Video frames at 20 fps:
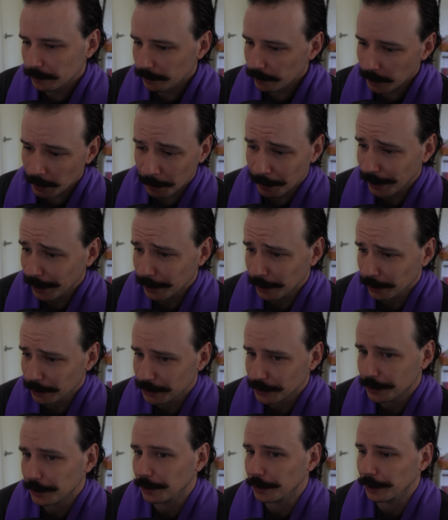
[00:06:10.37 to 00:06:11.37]
That
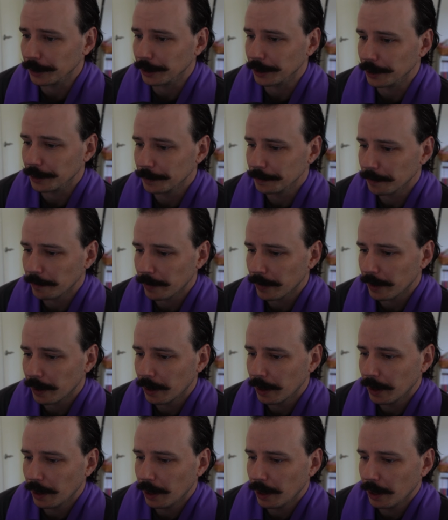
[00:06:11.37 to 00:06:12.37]
card's still good.
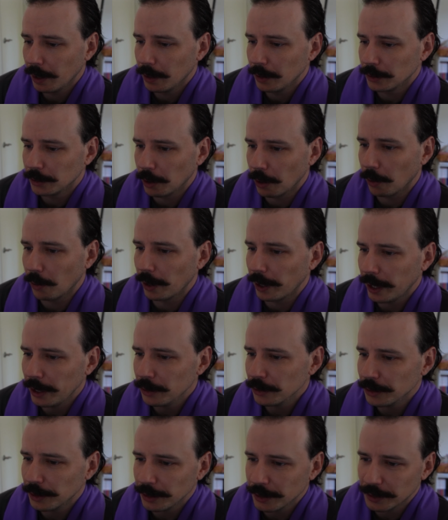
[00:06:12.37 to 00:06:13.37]
So
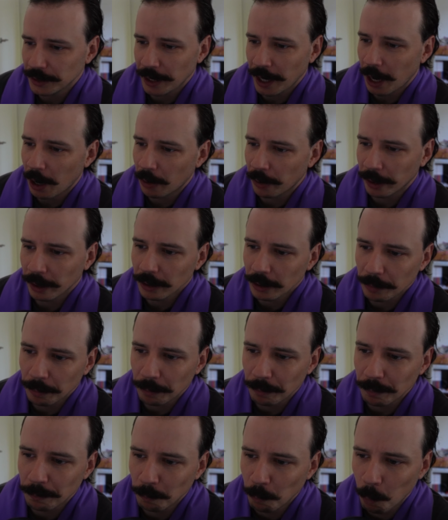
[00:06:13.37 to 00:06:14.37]
interesting to see how it'll
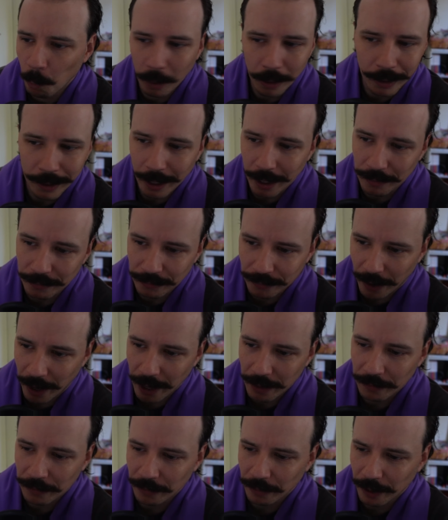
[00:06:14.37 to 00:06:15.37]
work on a
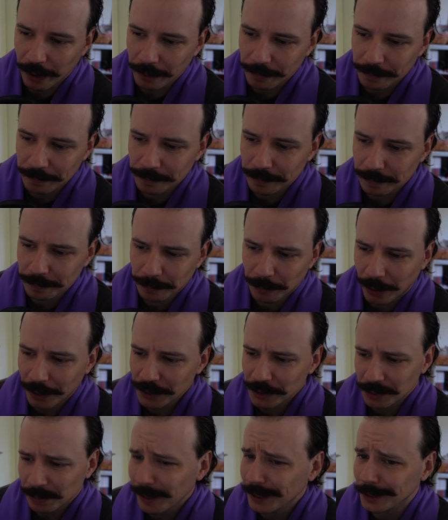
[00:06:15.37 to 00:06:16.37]
5 threat, but I
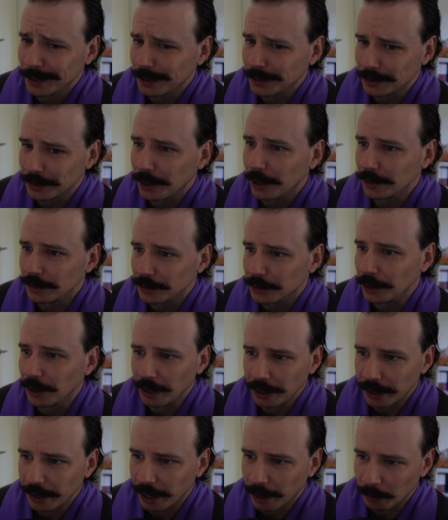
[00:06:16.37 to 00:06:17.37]
suspect that this card's
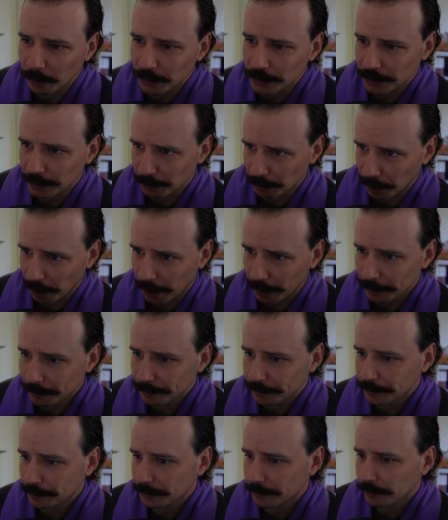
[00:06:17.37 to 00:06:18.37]
good and will see play.
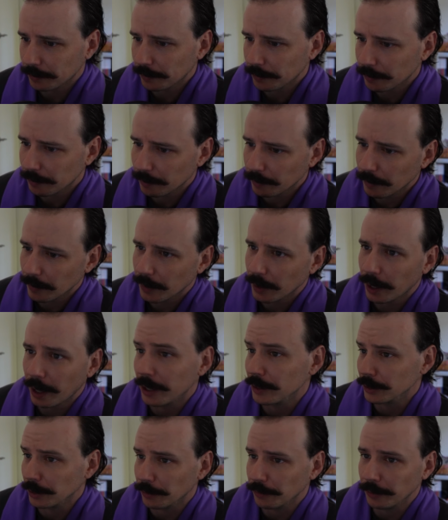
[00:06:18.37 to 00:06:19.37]
And
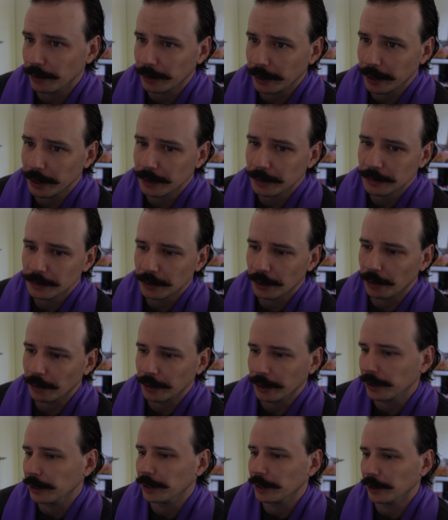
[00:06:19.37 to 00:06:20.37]
it's unaffiliated, so
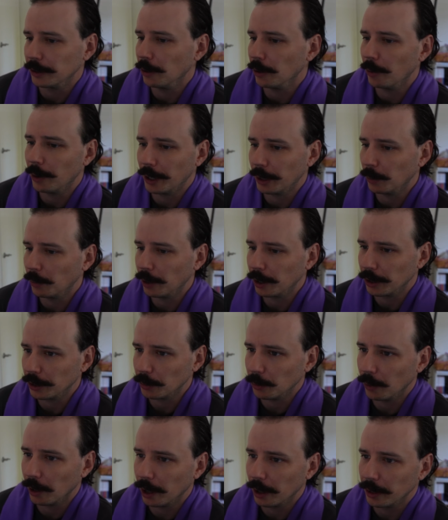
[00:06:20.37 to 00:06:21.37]
it can go anywhere you
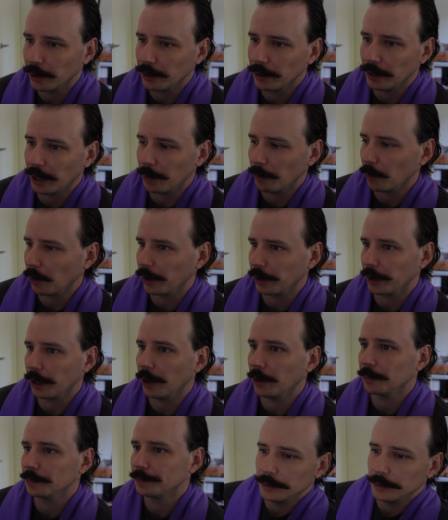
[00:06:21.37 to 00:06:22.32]
want Namor to go.